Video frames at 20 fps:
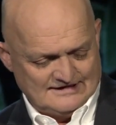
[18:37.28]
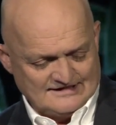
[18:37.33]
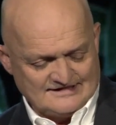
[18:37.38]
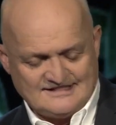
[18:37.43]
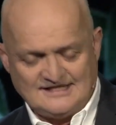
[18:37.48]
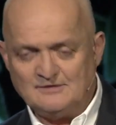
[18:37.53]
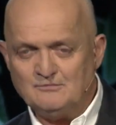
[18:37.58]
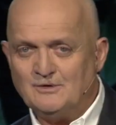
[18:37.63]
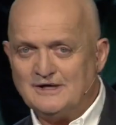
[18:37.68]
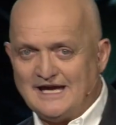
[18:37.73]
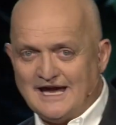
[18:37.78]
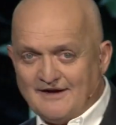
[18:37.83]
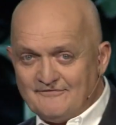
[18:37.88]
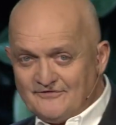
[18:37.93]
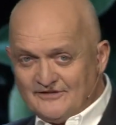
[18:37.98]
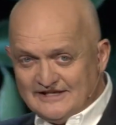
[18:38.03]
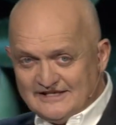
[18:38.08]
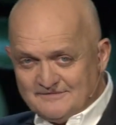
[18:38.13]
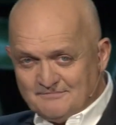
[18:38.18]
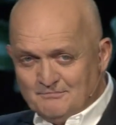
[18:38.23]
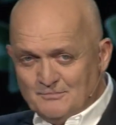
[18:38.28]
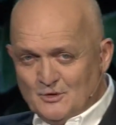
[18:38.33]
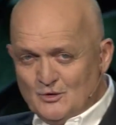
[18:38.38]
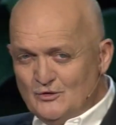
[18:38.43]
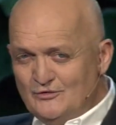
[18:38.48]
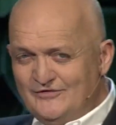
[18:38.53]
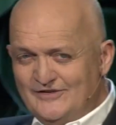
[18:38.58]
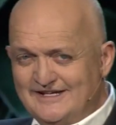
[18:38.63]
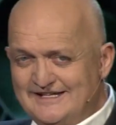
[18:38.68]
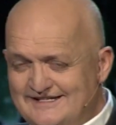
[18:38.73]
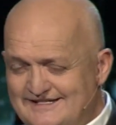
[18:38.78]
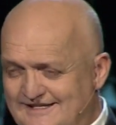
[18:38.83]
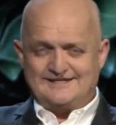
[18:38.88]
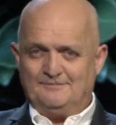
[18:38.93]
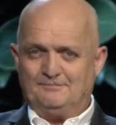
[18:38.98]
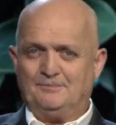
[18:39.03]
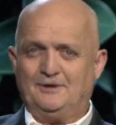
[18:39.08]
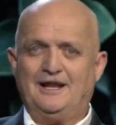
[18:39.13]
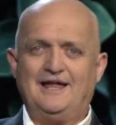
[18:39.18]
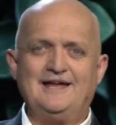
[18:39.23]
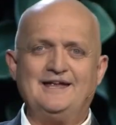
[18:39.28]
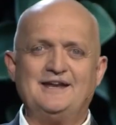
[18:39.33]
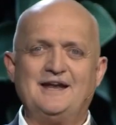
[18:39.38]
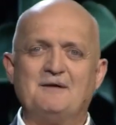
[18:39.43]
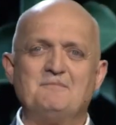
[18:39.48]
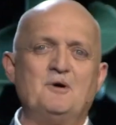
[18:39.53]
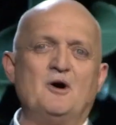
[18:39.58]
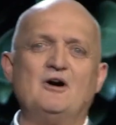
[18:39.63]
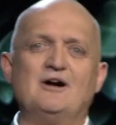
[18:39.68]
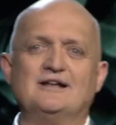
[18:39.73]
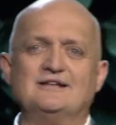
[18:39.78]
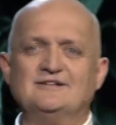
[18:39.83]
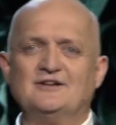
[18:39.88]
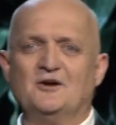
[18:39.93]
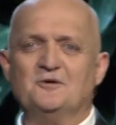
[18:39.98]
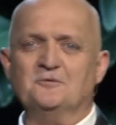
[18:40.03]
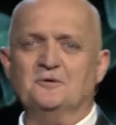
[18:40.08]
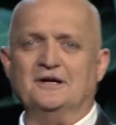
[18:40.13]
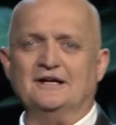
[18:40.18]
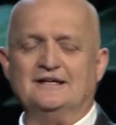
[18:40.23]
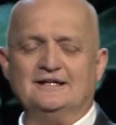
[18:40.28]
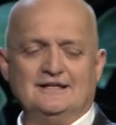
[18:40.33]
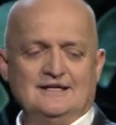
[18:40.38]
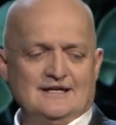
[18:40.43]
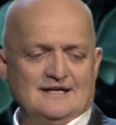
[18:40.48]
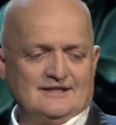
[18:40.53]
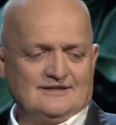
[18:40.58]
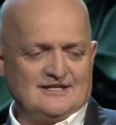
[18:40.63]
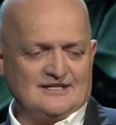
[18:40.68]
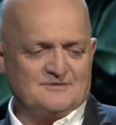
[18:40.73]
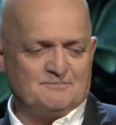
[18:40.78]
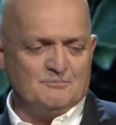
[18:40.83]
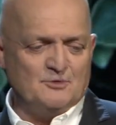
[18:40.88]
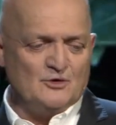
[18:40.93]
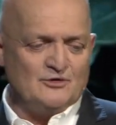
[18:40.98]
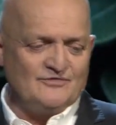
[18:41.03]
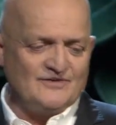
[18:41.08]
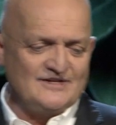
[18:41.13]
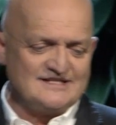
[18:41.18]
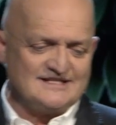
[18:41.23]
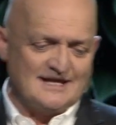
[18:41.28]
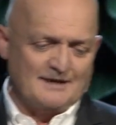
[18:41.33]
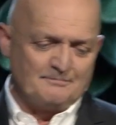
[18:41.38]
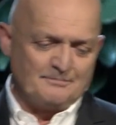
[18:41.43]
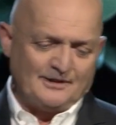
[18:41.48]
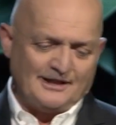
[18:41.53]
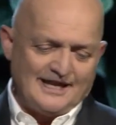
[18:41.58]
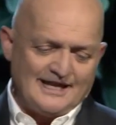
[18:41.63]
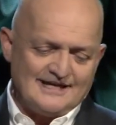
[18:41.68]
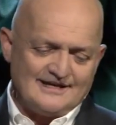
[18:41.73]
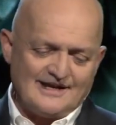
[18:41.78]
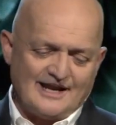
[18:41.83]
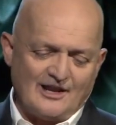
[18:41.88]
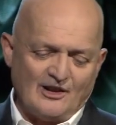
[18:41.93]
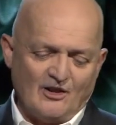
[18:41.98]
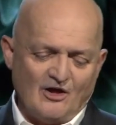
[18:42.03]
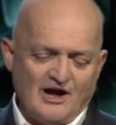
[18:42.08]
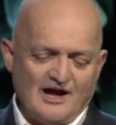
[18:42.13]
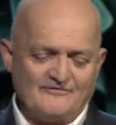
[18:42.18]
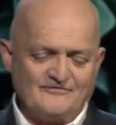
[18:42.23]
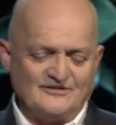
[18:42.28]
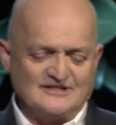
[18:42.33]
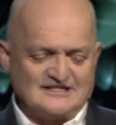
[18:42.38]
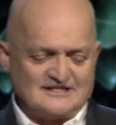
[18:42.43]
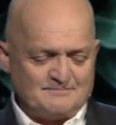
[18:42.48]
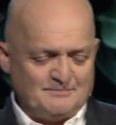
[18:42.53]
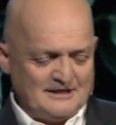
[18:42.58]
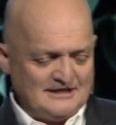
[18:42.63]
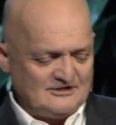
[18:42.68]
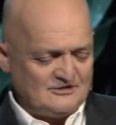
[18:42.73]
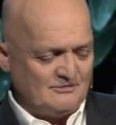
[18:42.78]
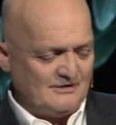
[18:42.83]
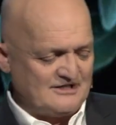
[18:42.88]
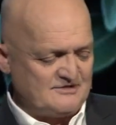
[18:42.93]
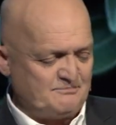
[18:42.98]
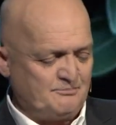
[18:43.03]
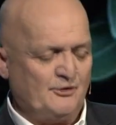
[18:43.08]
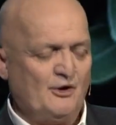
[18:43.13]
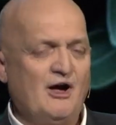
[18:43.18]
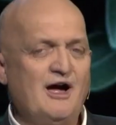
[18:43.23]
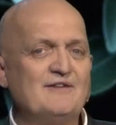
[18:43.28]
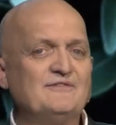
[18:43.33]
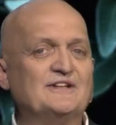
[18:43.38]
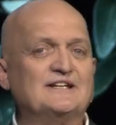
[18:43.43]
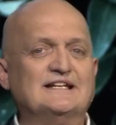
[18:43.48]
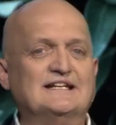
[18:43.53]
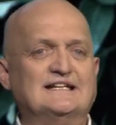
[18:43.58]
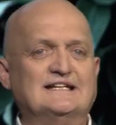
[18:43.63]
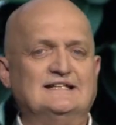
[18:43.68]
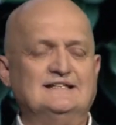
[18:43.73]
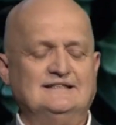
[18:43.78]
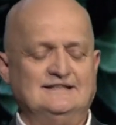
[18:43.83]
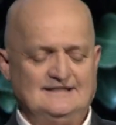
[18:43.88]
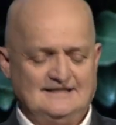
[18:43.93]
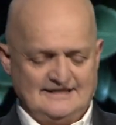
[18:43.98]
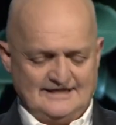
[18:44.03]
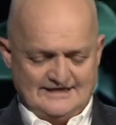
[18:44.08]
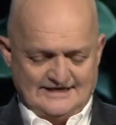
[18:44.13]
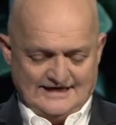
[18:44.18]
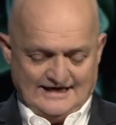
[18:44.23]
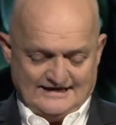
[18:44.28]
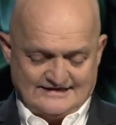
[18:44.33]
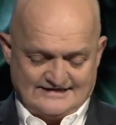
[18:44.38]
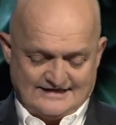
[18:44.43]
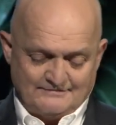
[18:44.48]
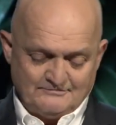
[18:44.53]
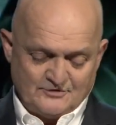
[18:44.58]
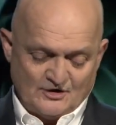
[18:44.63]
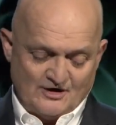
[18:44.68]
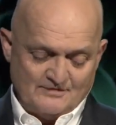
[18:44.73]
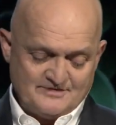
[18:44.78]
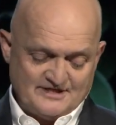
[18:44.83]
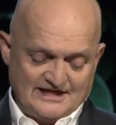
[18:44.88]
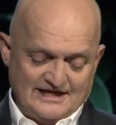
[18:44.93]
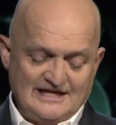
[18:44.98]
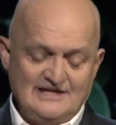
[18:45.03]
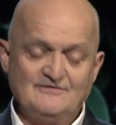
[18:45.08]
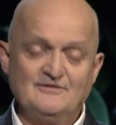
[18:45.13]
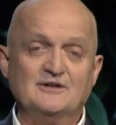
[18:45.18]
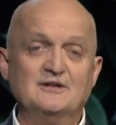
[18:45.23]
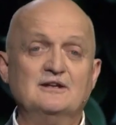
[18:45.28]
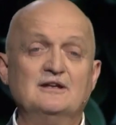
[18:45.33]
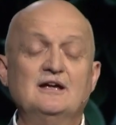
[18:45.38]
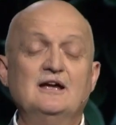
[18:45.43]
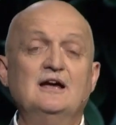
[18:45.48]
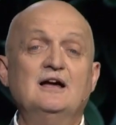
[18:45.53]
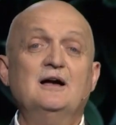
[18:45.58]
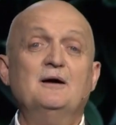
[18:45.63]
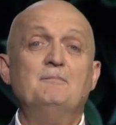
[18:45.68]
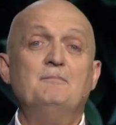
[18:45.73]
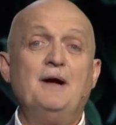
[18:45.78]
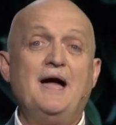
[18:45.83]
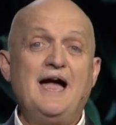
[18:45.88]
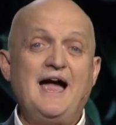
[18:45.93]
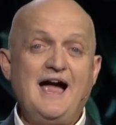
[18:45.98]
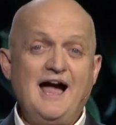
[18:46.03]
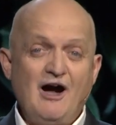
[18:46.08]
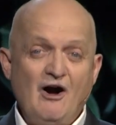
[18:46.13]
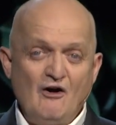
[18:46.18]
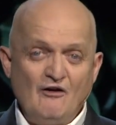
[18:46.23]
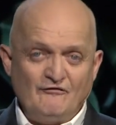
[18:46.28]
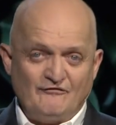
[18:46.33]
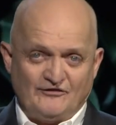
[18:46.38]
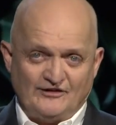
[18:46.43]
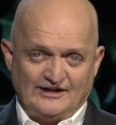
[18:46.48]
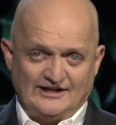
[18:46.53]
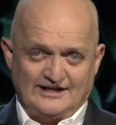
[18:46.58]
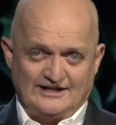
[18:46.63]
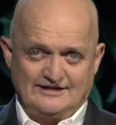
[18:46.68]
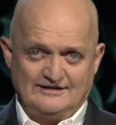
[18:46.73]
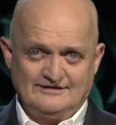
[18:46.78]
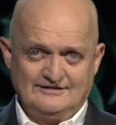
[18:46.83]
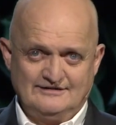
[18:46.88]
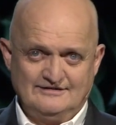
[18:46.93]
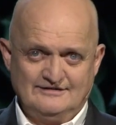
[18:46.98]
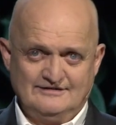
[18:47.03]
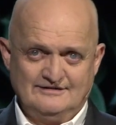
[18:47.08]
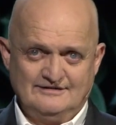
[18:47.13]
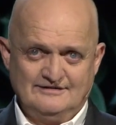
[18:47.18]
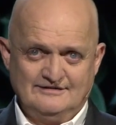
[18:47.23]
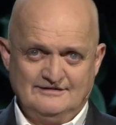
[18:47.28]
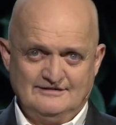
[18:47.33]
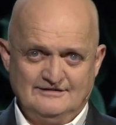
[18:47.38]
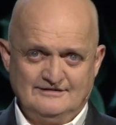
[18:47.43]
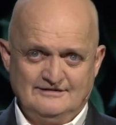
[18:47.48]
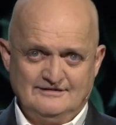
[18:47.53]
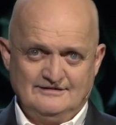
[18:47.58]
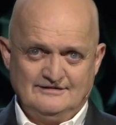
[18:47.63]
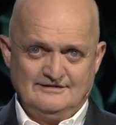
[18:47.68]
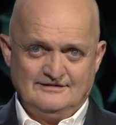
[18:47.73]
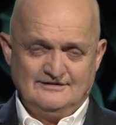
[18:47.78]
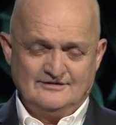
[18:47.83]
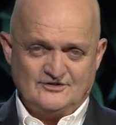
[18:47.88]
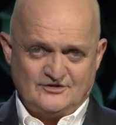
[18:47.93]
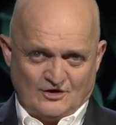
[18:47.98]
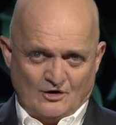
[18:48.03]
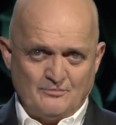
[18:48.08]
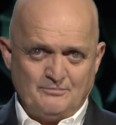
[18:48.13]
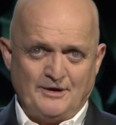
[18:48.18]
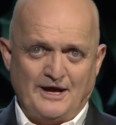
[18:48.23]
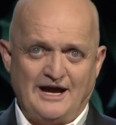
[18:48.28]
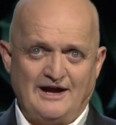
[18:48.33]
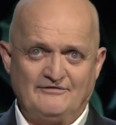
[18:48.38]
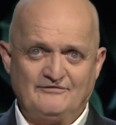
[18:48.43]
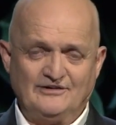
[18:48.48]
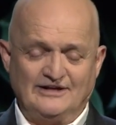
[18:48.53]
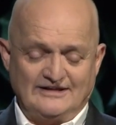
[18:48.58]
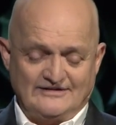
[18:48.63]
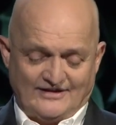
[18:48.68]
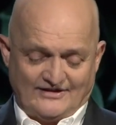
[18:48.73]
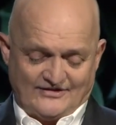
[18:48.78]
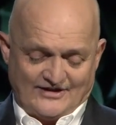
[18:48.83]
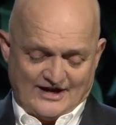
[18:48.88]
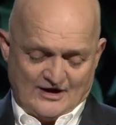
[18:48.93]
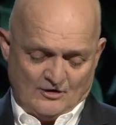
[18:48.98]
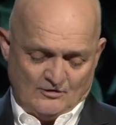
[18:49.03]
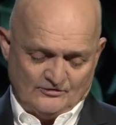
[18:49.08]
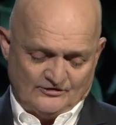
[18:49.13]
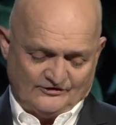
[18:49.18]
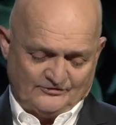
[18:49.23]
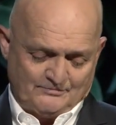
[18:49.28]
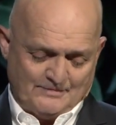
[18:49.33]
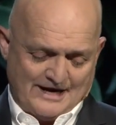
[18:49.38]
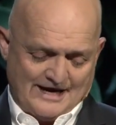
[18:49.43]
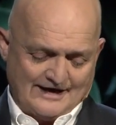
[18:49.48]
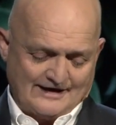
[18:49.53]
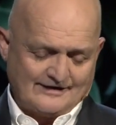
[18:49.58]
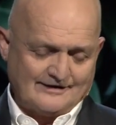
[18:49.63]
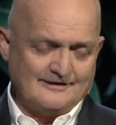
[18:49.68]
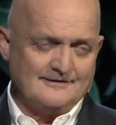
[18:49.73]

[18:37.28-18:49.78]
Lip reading: See, we have these movies that play in our mind, don't we? These movies that play in our life and speak to us privately, and sometimes even powerfully, so powerfully that they hold us back.